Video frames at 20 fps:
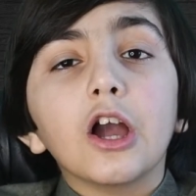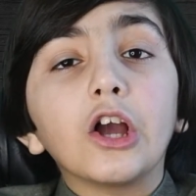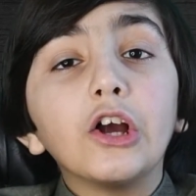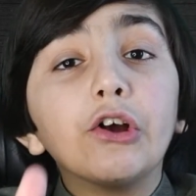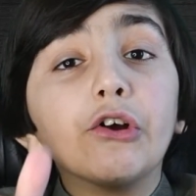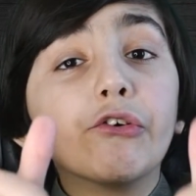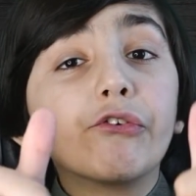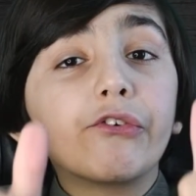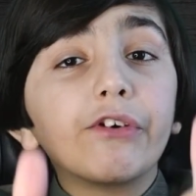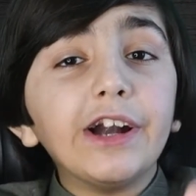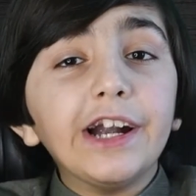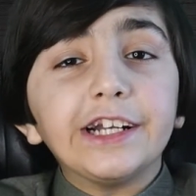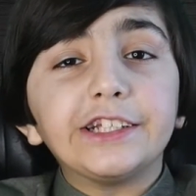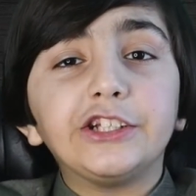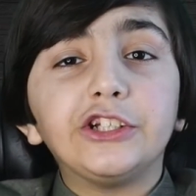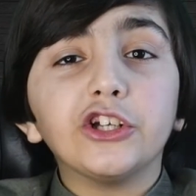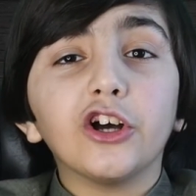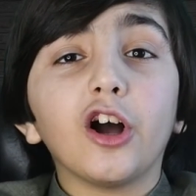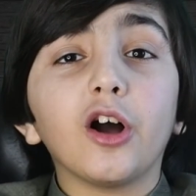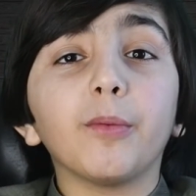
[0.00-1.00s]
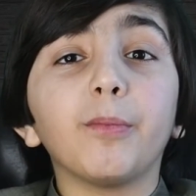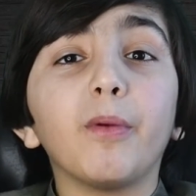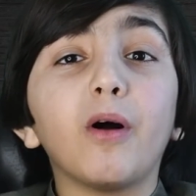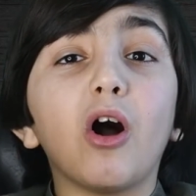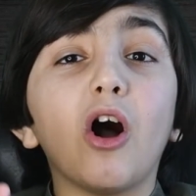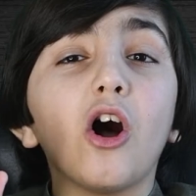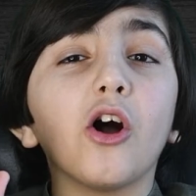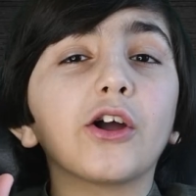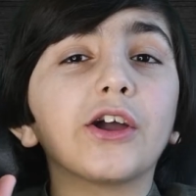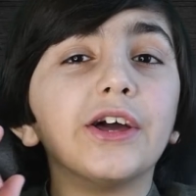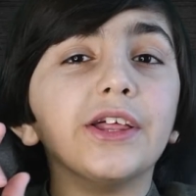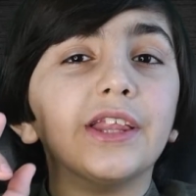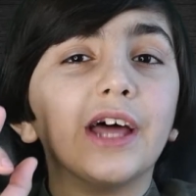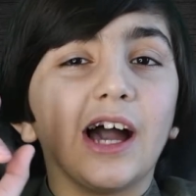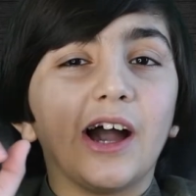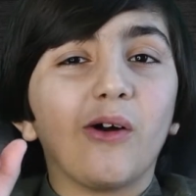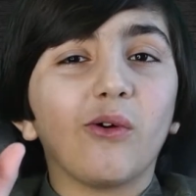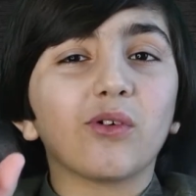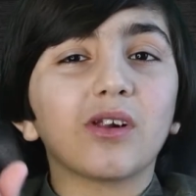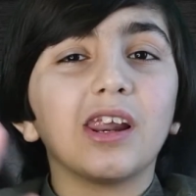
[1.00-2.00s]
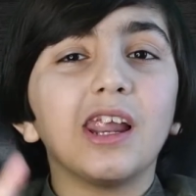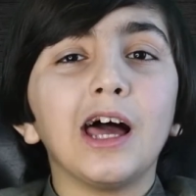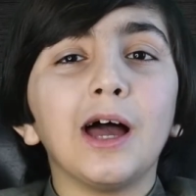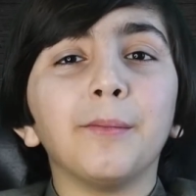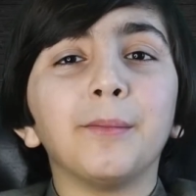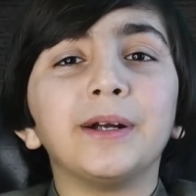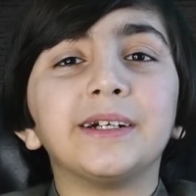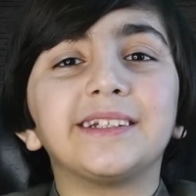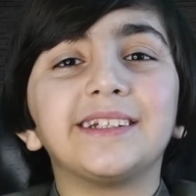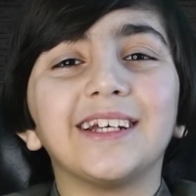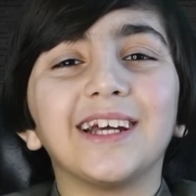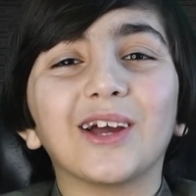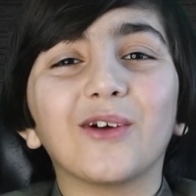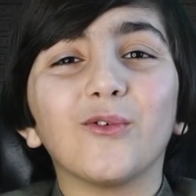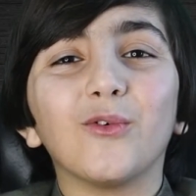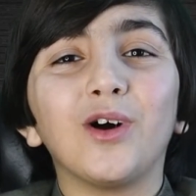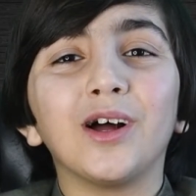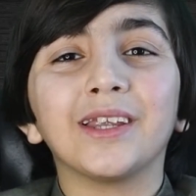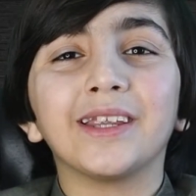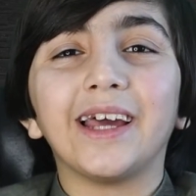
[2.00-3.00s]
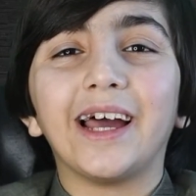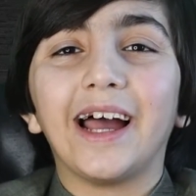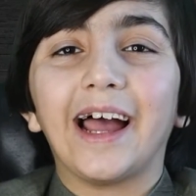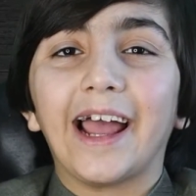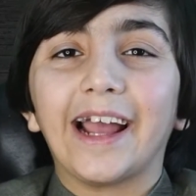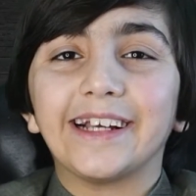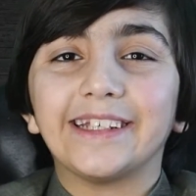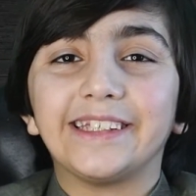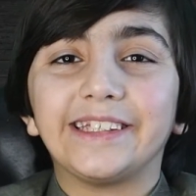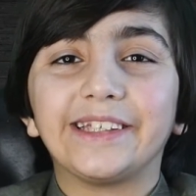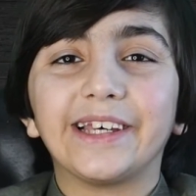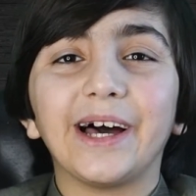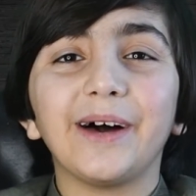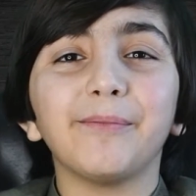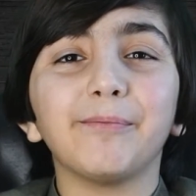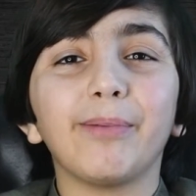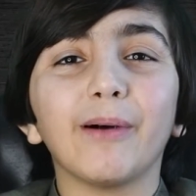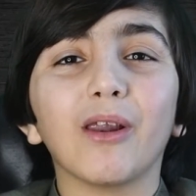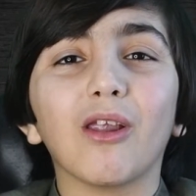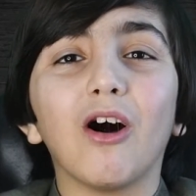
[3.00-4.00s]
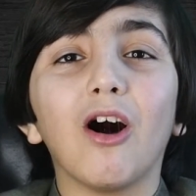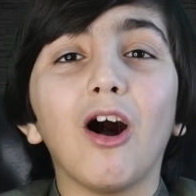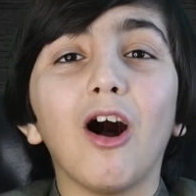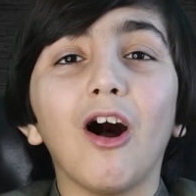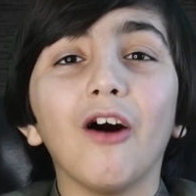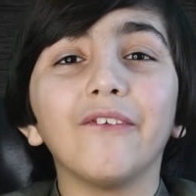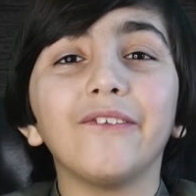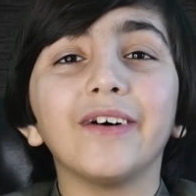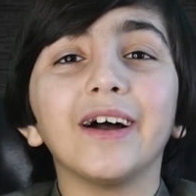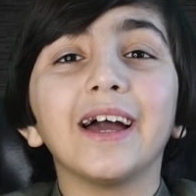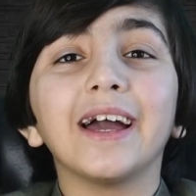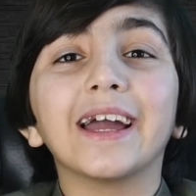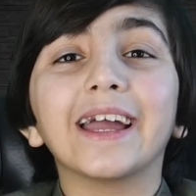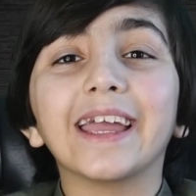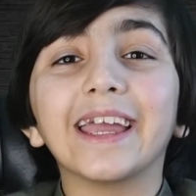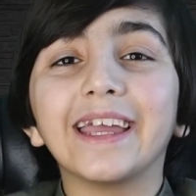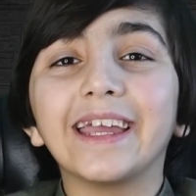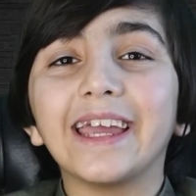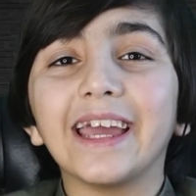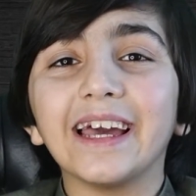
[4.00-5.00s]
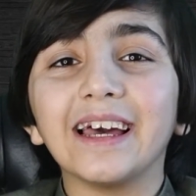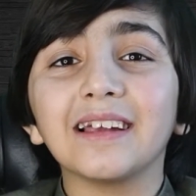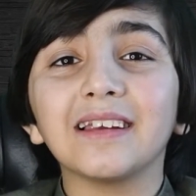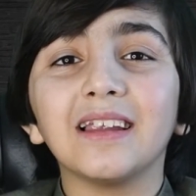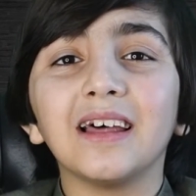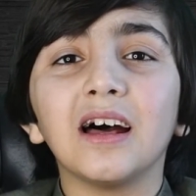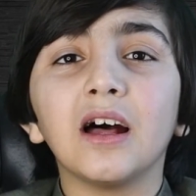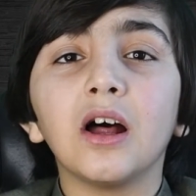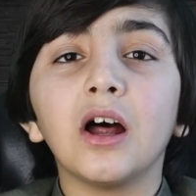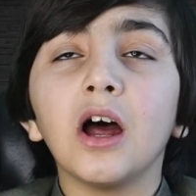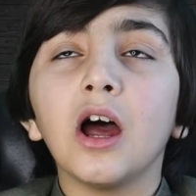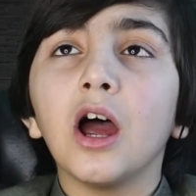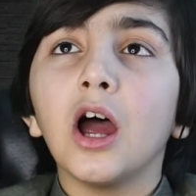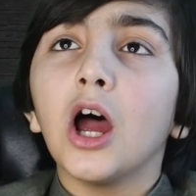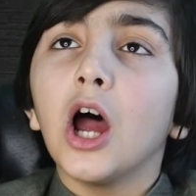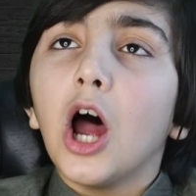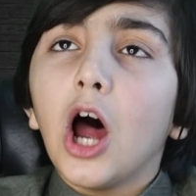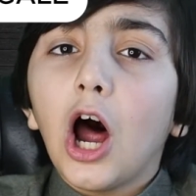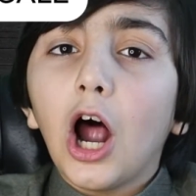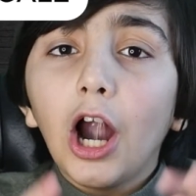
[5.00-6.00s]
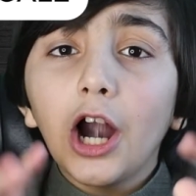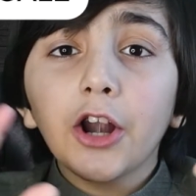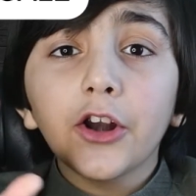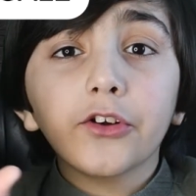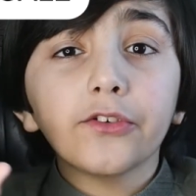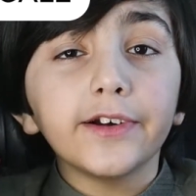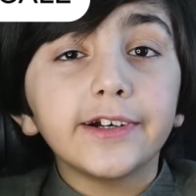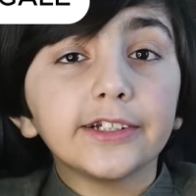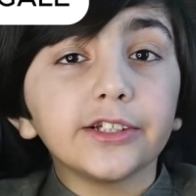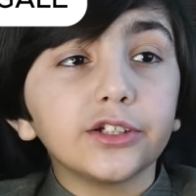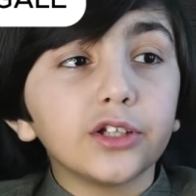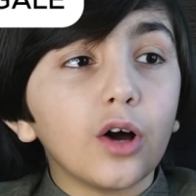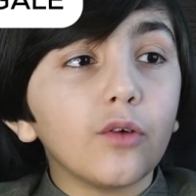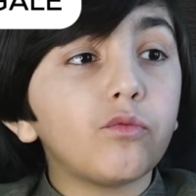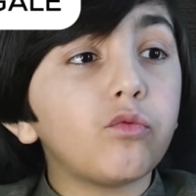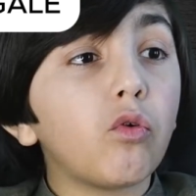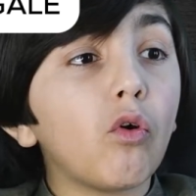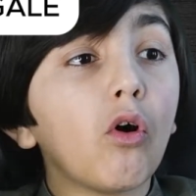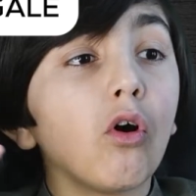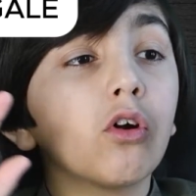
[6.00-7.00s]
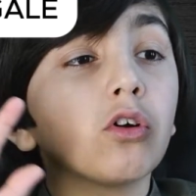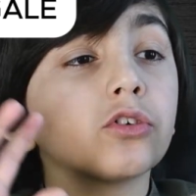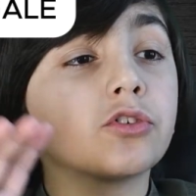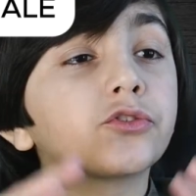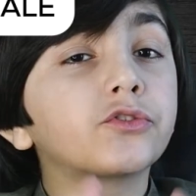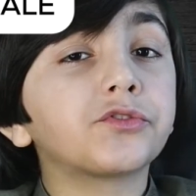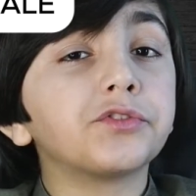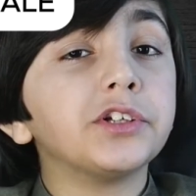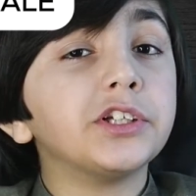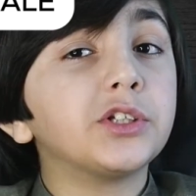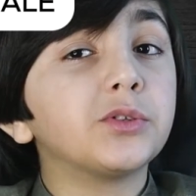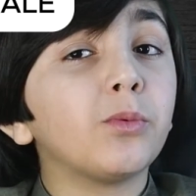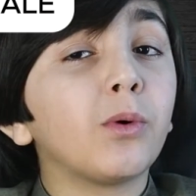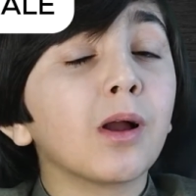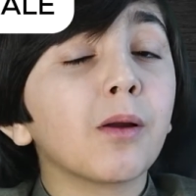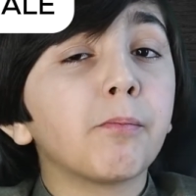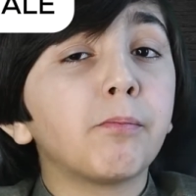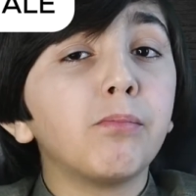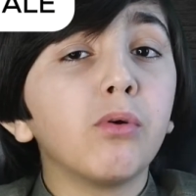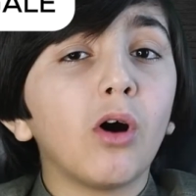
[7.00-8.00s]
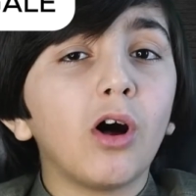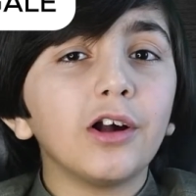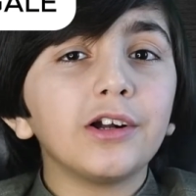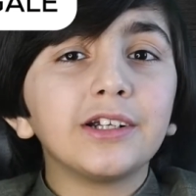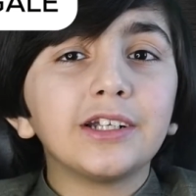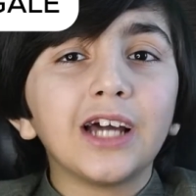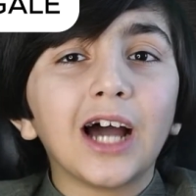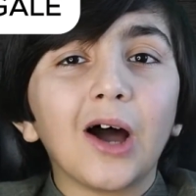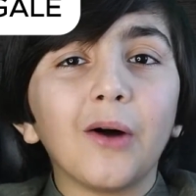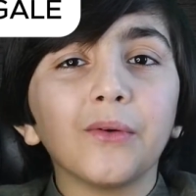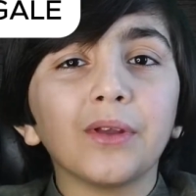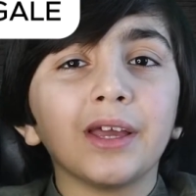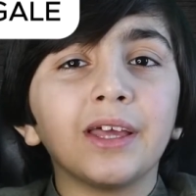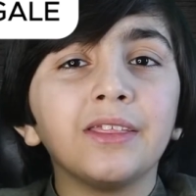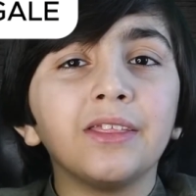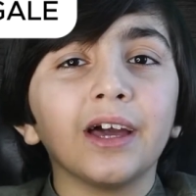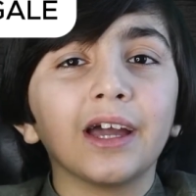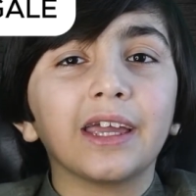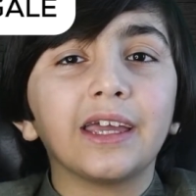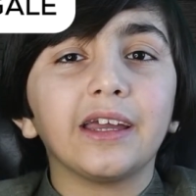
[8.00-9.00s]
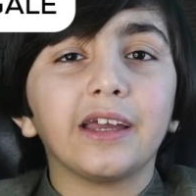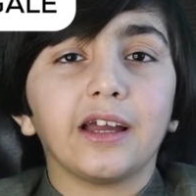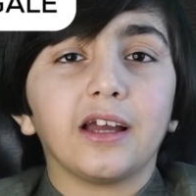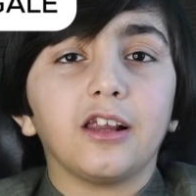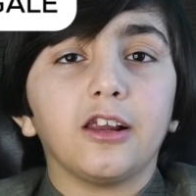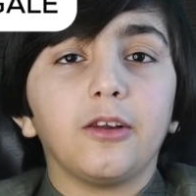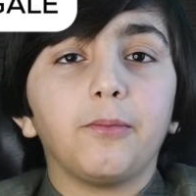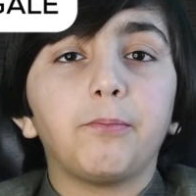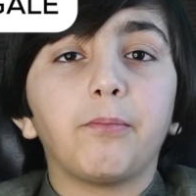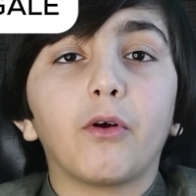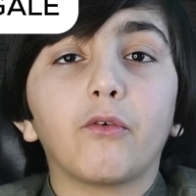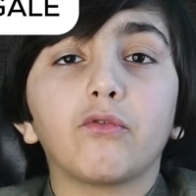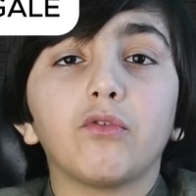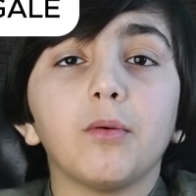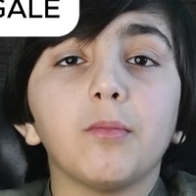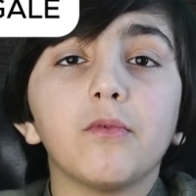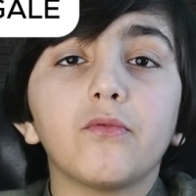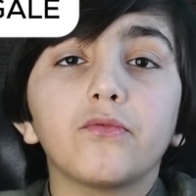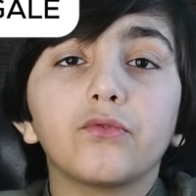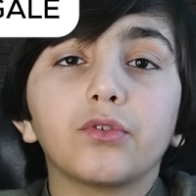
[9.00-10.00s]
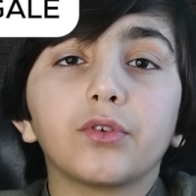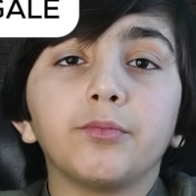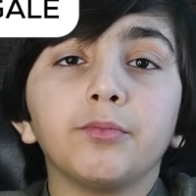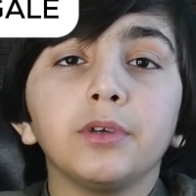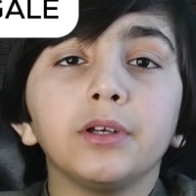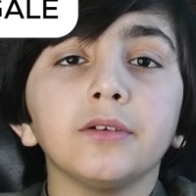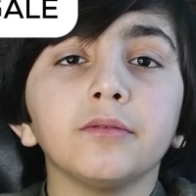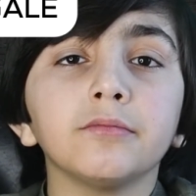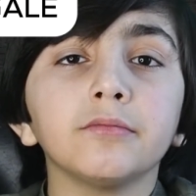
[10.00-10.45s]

Great job. Okay, now let me take one example of gale. Hundreds of old trees were blown down in the gale. Perform after me.